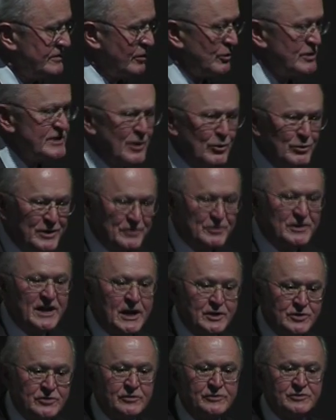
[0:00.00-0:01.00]
There's no
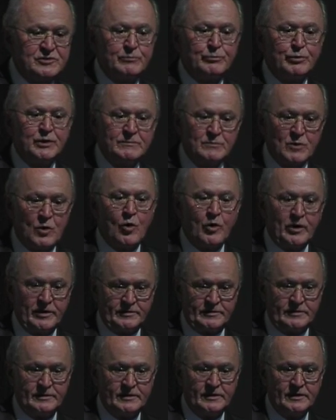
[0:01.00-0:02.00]
international Supreme
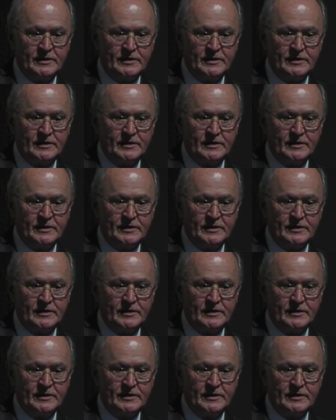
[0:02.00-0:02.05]
Court